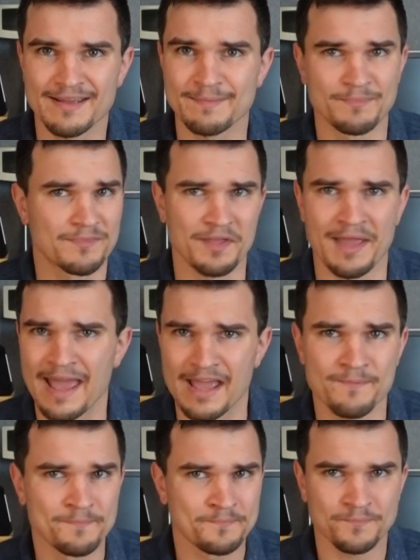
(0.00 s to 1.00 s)
it, say,
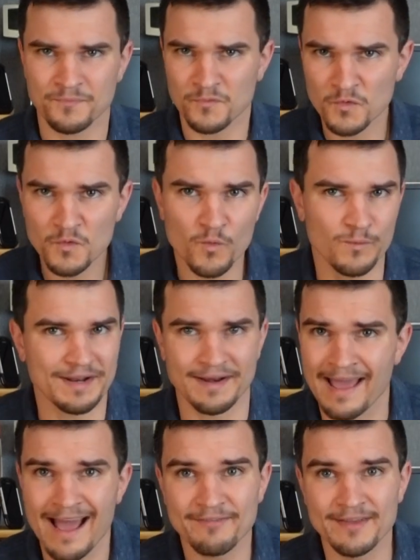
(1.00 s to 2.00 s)
hey, we didn't
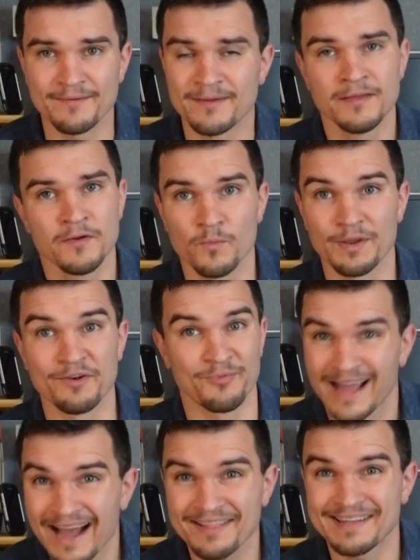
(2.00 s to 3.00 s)
have it, when in
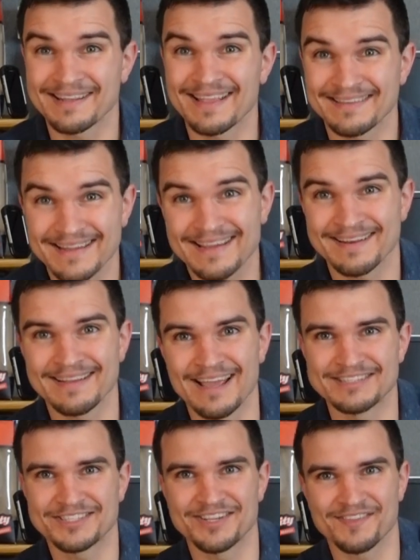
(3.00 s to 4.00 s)
reality they did.
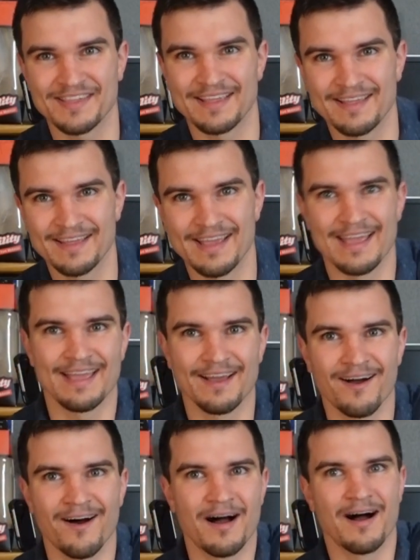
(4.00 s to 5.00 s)
It's just
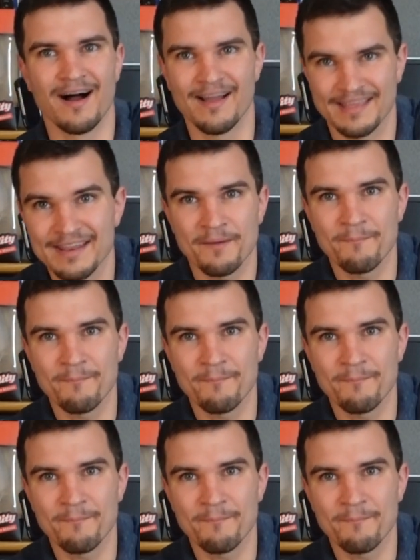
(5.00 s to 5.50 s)
in a